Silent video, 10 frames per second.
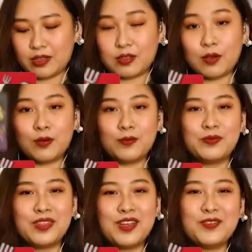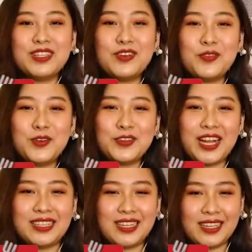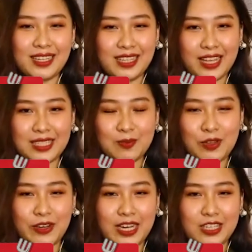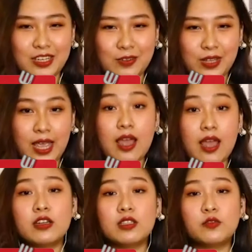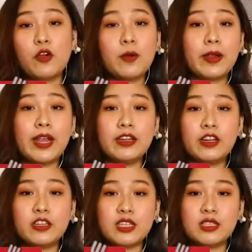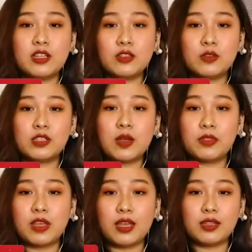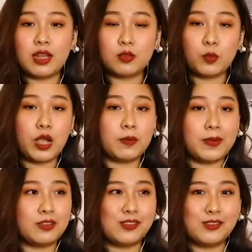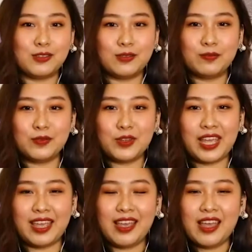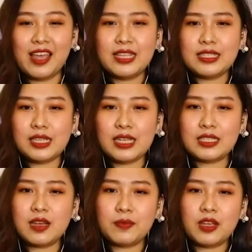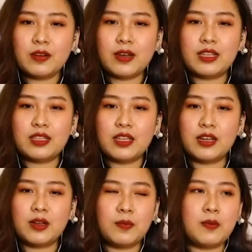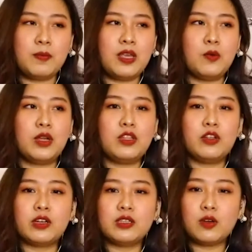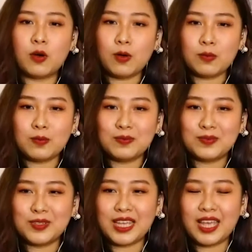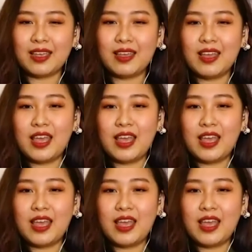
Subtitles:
so with the full right here in the exploration, okay, transform our energies into something that we are meant to do. Okay, see something right here, maybe when you're at home, okay,